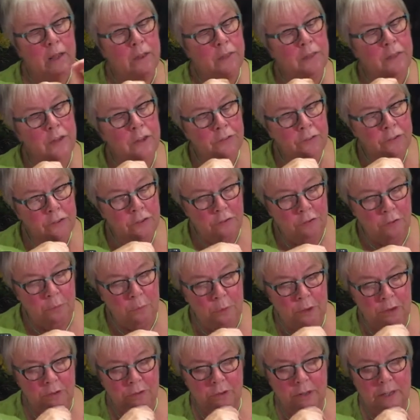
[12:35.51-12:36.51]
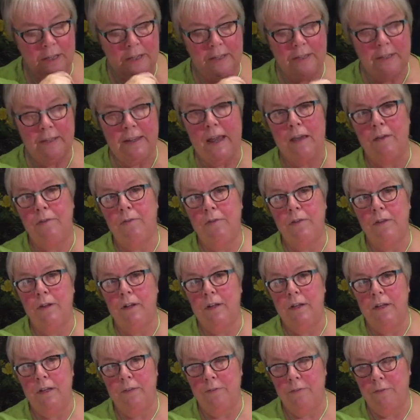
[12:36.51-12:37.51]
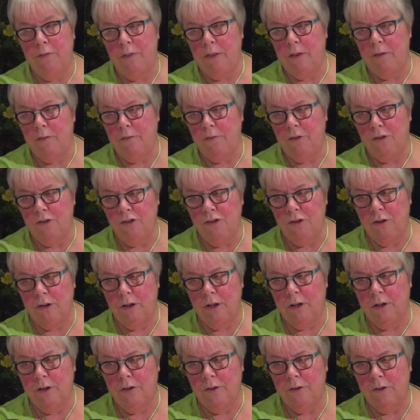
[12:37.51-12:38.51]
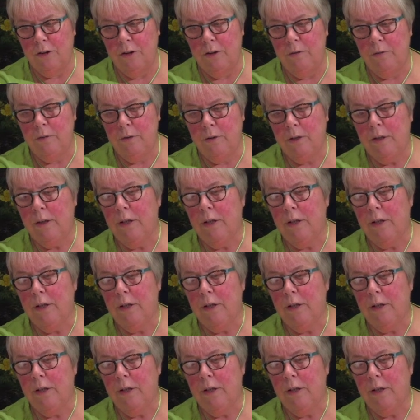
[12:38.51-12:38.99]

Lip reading: This is a whiskey definitely for the aficionado.